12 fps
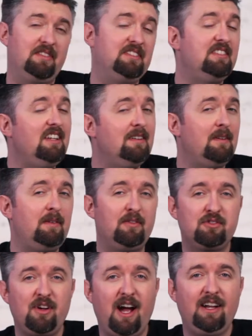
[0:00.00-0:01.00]
seen it, maybe you've
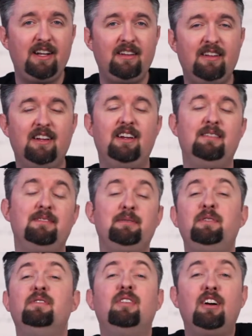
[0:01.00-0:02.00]
tried it, maybe
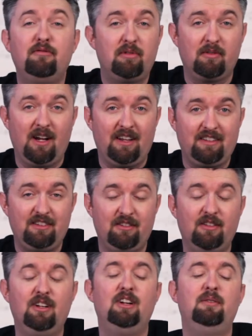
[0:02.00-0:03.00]
you love Proraso.
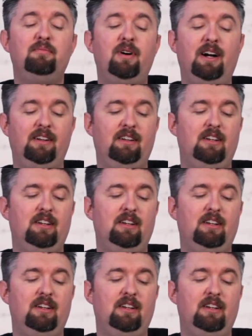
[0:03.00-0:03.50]
But